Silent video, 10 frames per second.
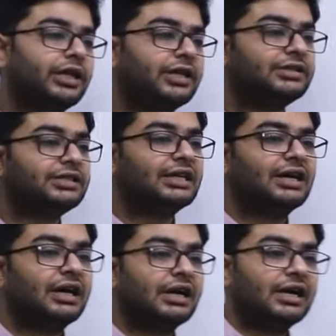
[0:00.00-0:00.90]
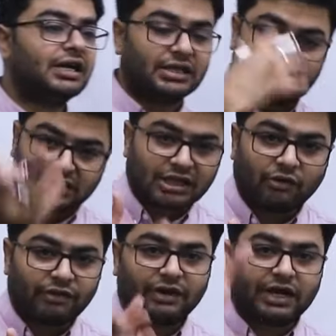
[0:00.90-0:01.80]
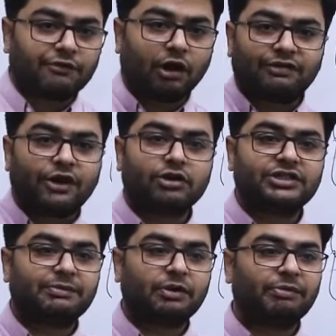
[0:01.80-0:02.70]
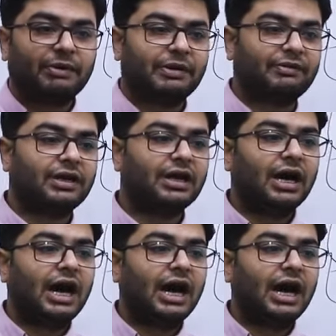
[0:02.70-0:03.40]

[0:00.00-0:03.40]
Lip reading: there is. Now we will involve the concept of paper 1.